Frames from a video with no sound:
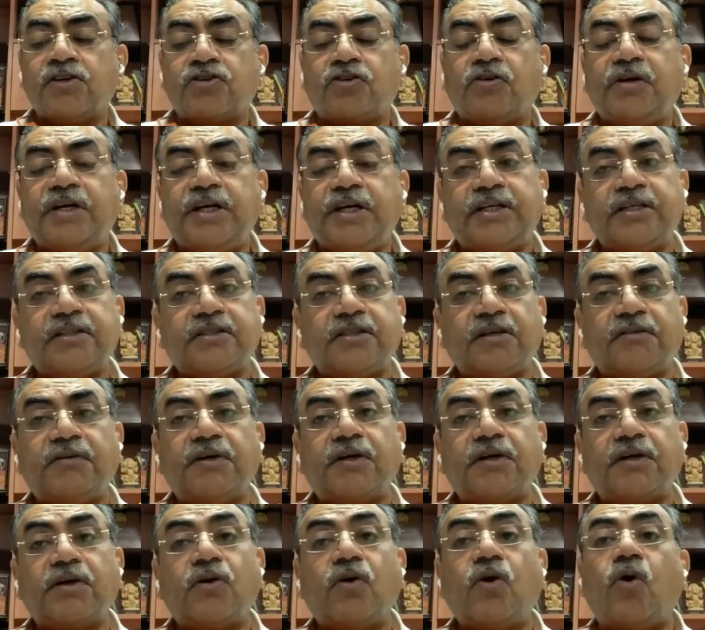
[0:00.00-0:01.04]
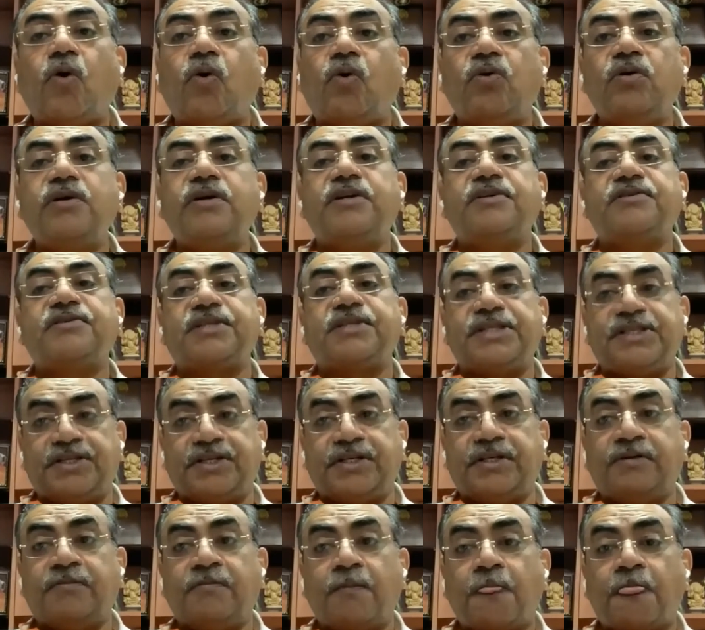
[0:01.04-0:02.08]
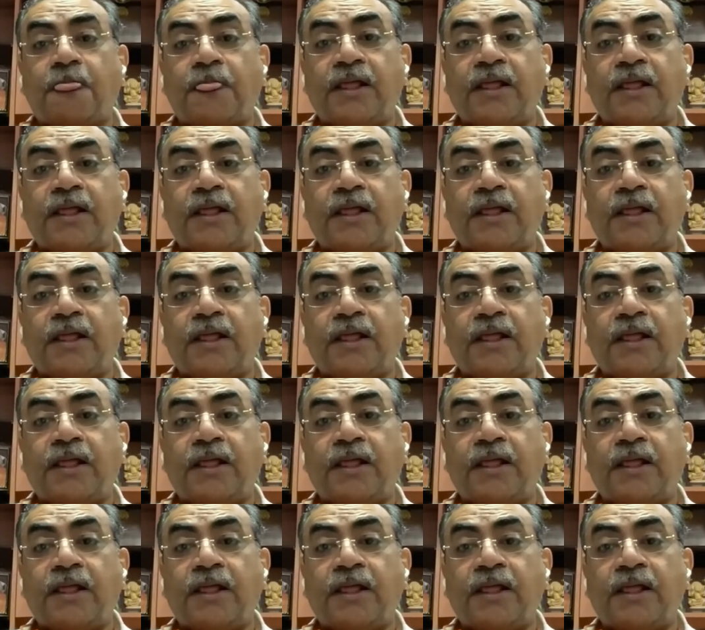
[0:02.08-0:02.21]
So it is our own decision.